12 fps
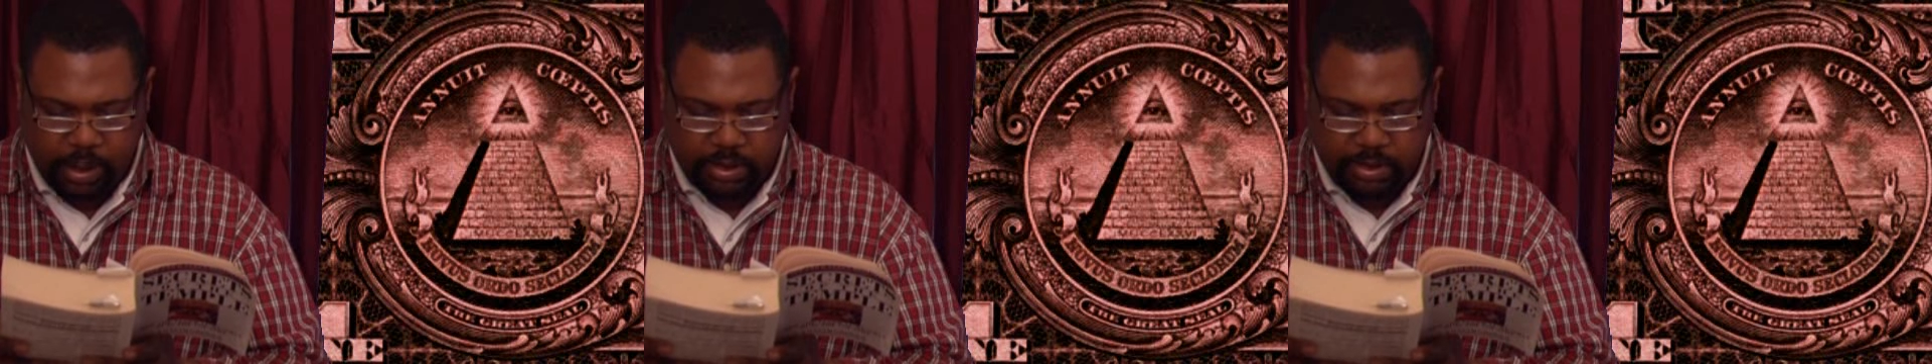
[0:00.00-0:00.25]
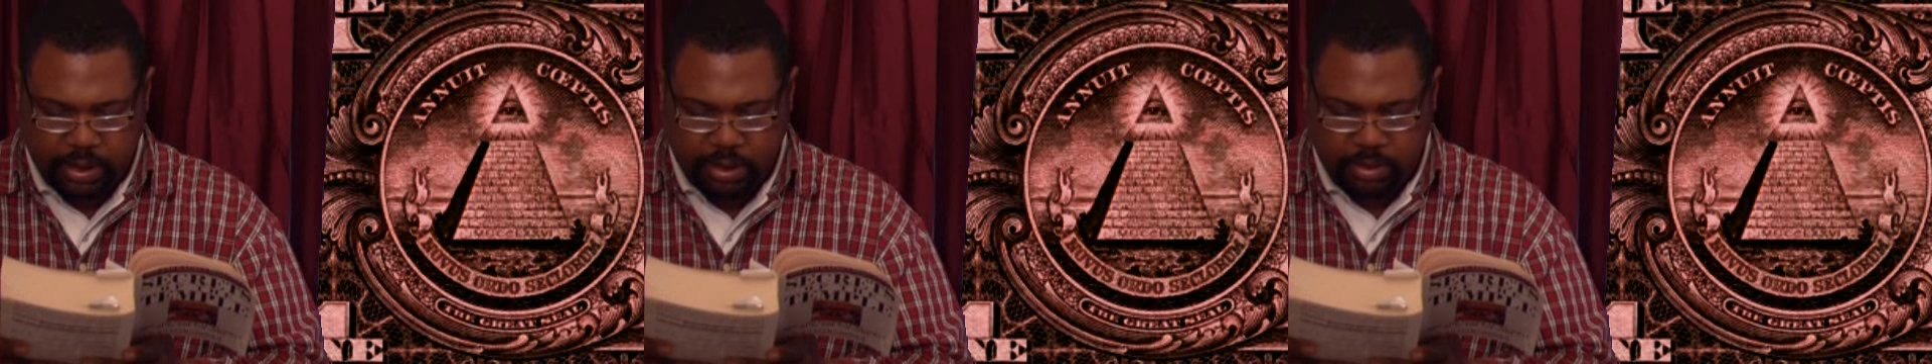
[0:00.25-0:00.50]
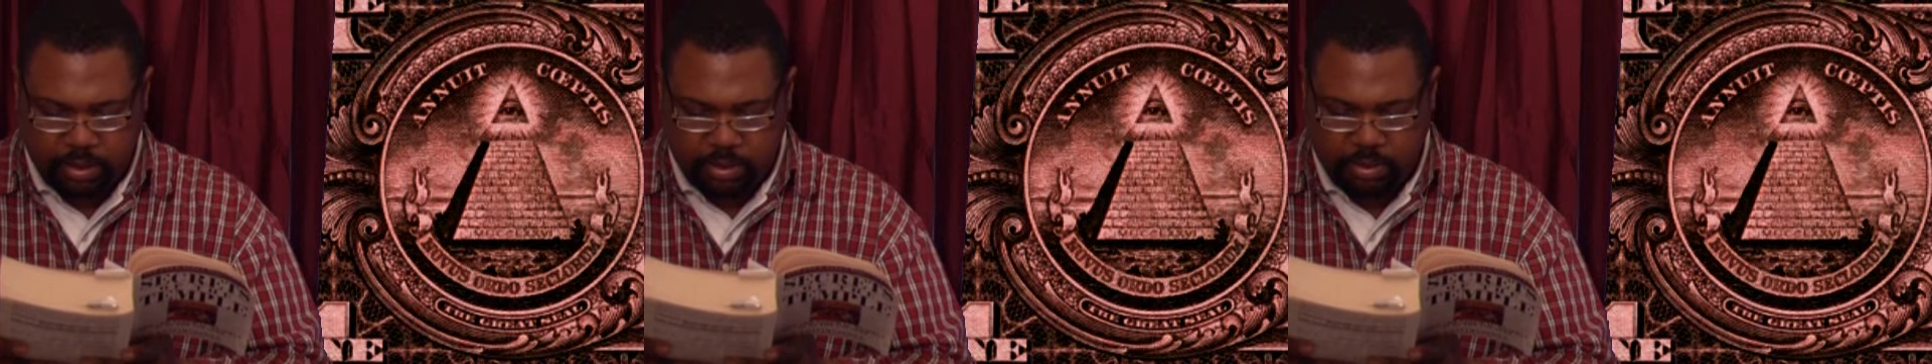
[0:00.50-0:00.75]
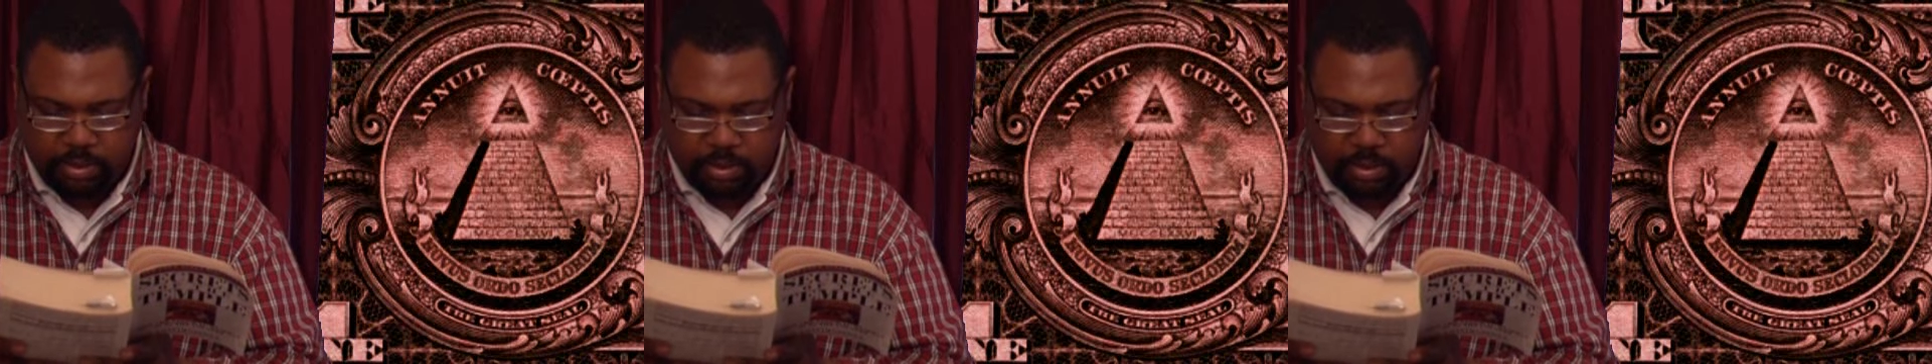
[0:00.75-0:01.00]

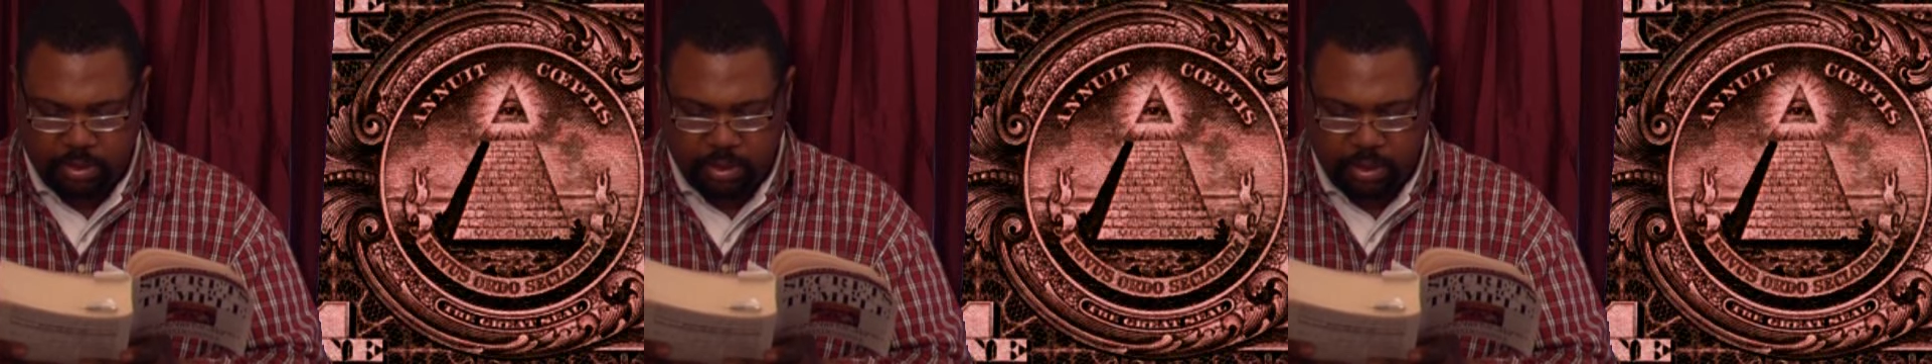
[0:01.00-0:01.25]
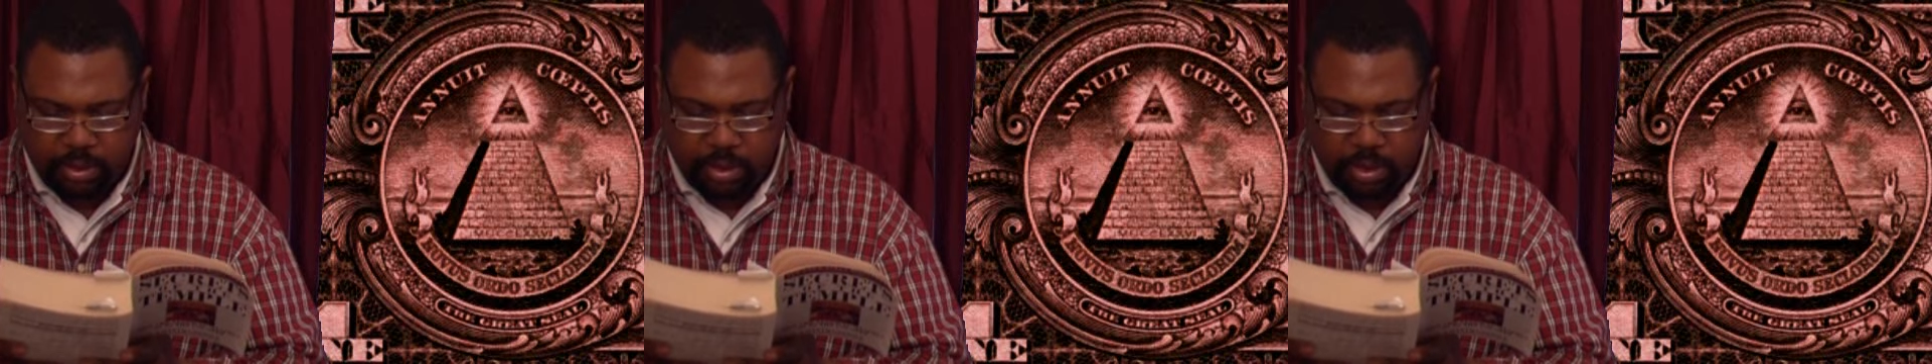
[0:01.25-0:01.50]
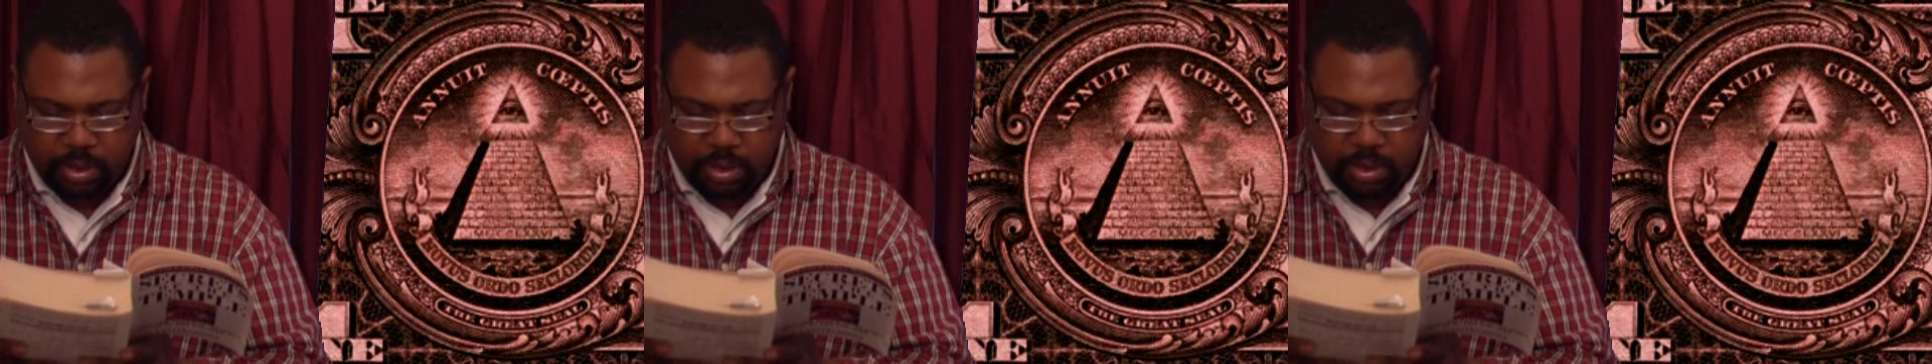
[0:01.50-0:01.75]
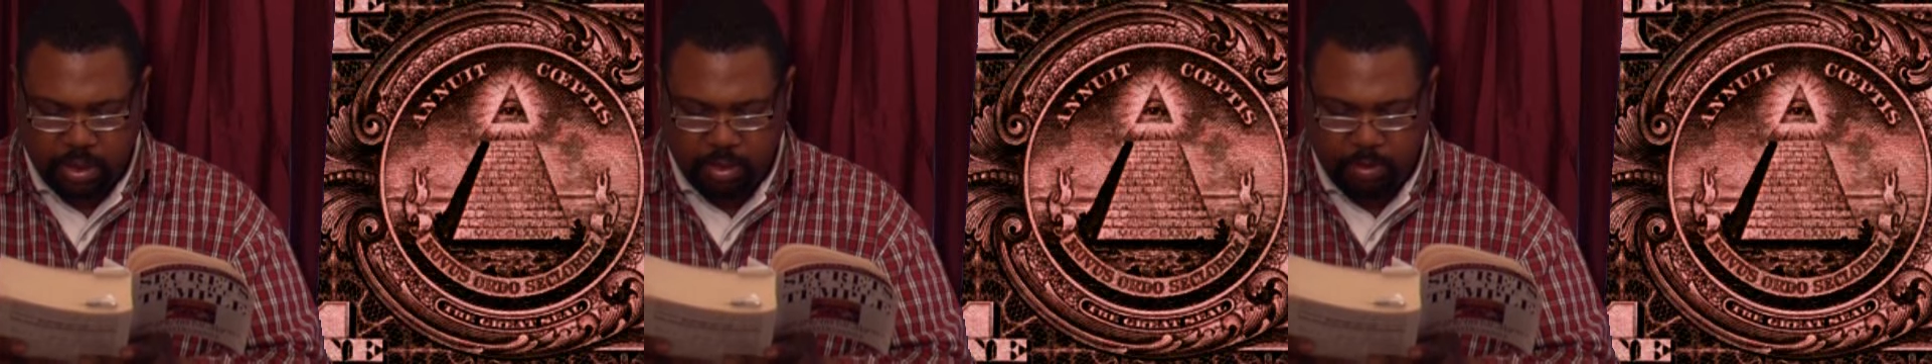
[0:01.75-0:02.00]
particulars,
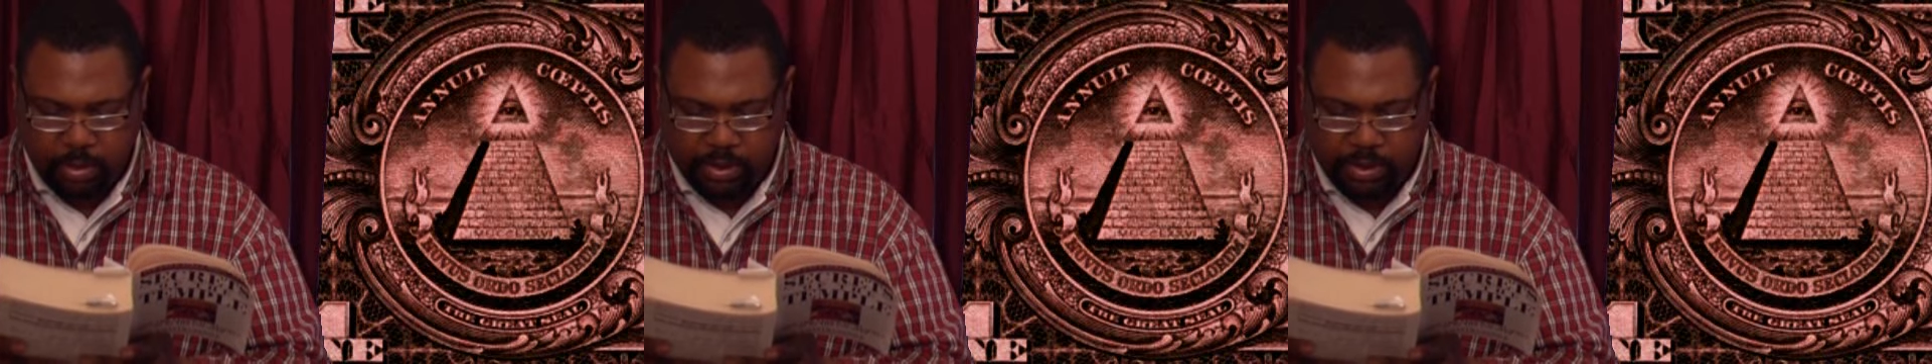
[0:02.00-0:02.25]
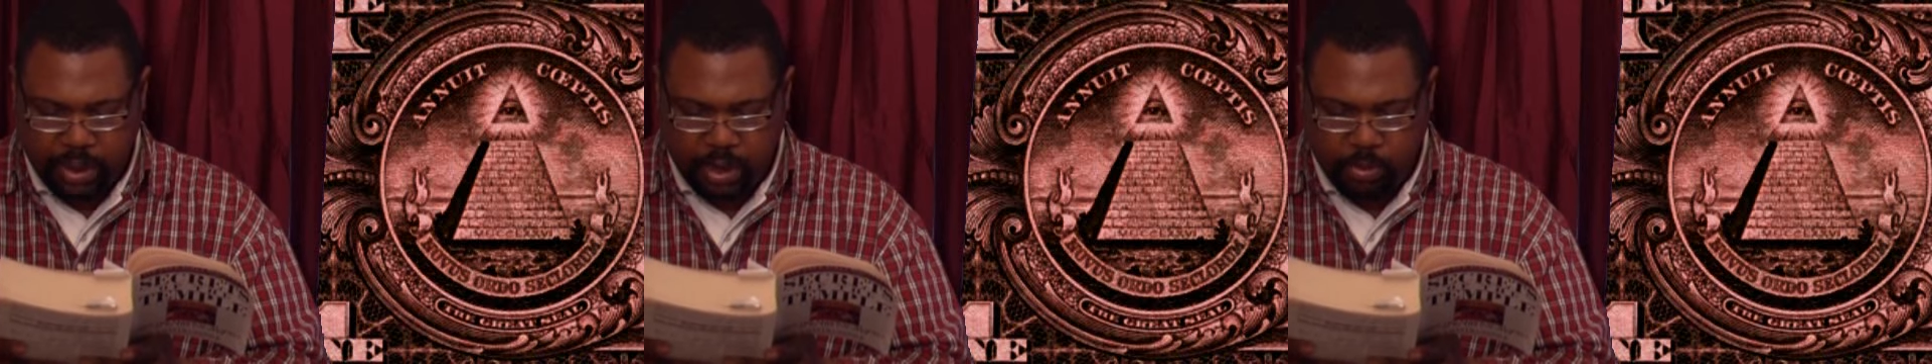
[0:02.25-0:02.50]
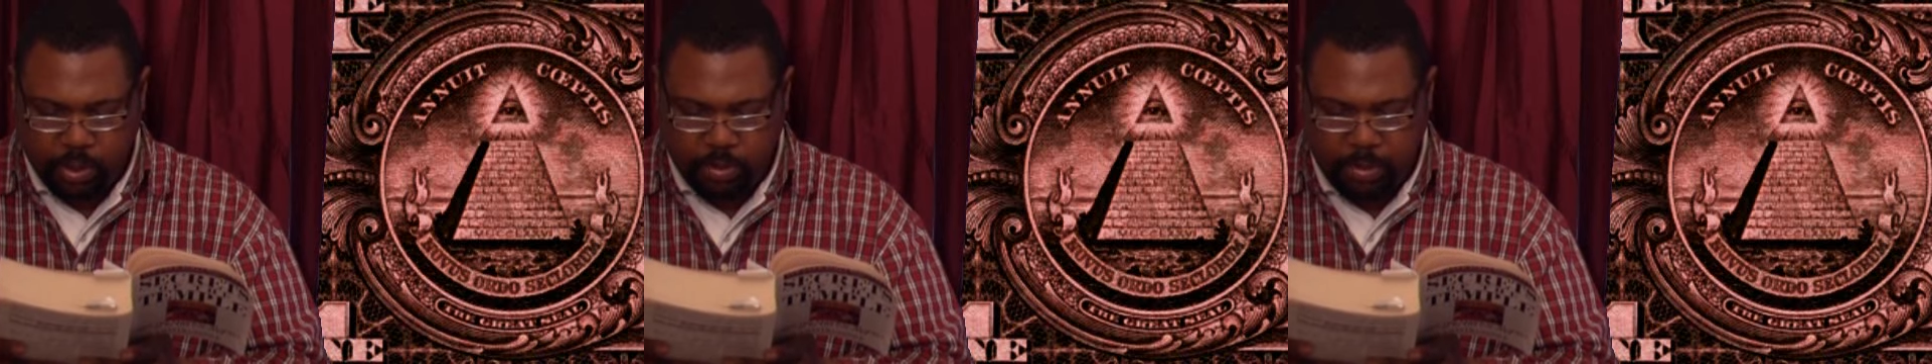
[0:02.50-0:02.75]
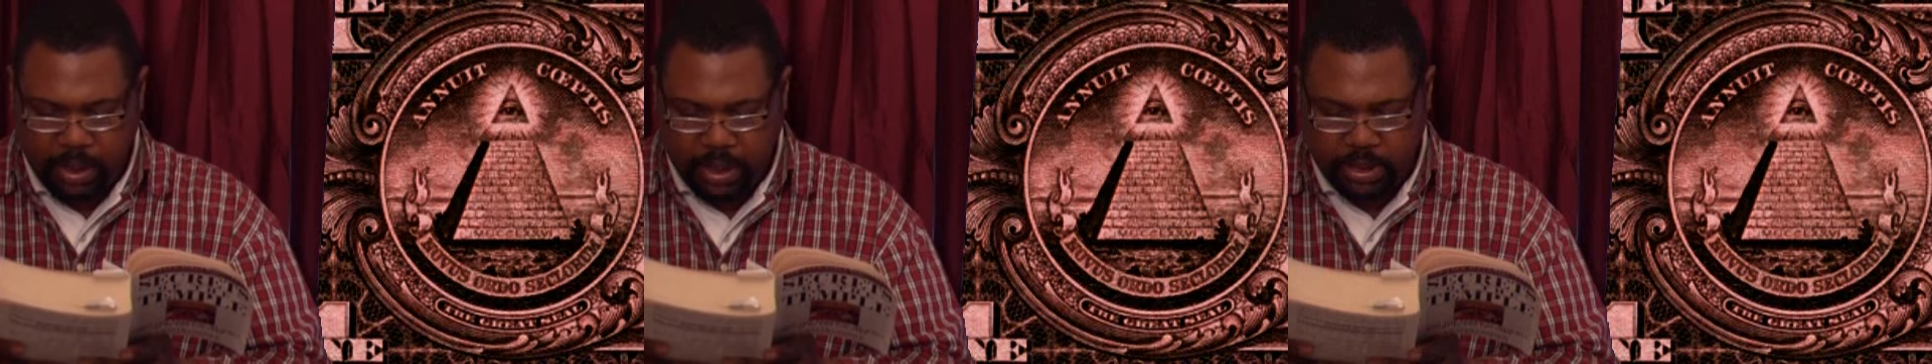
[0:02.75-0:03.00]
but they
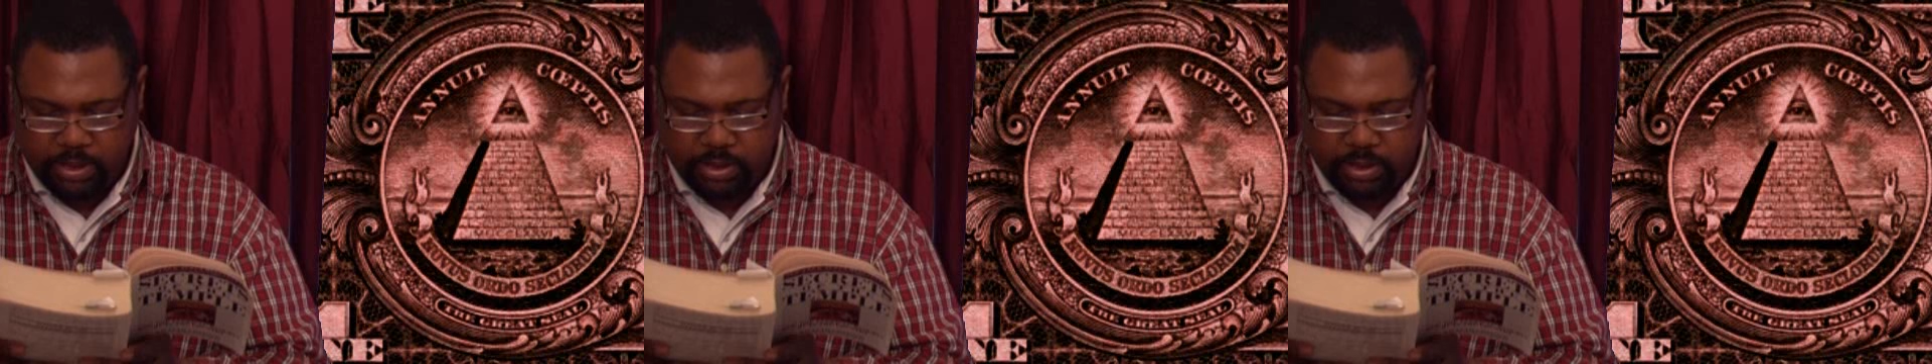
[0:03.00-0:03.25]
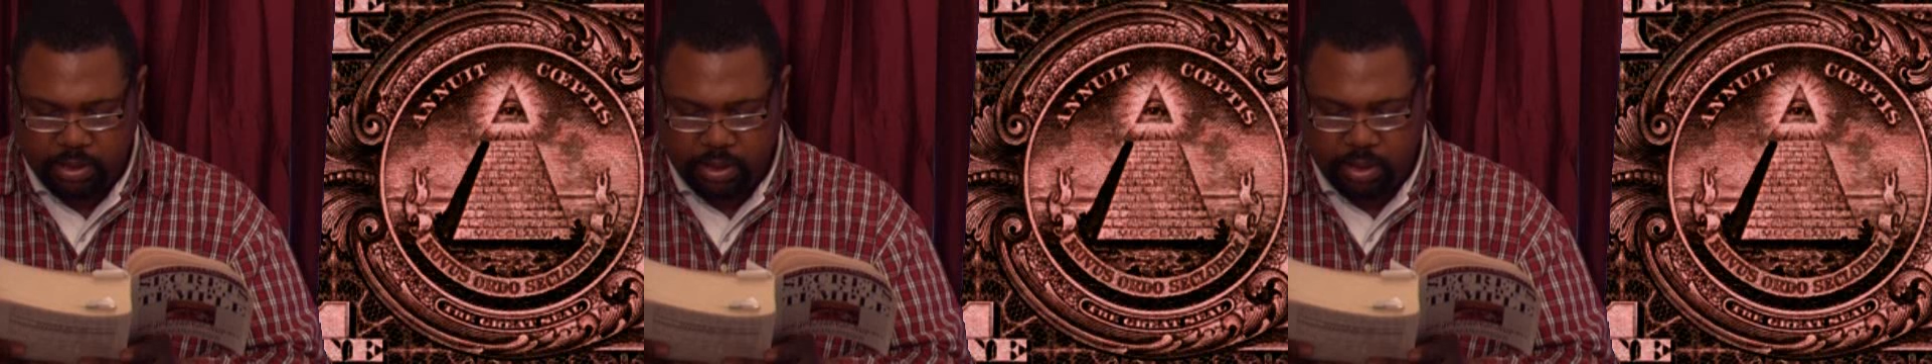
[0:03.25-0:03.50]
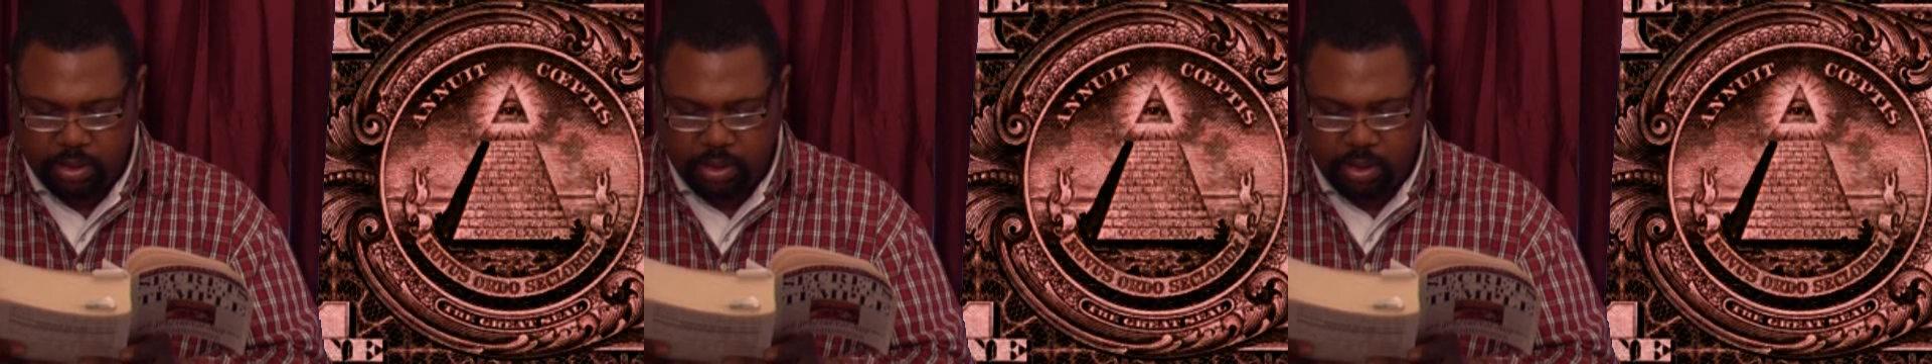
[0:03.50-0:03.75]
were based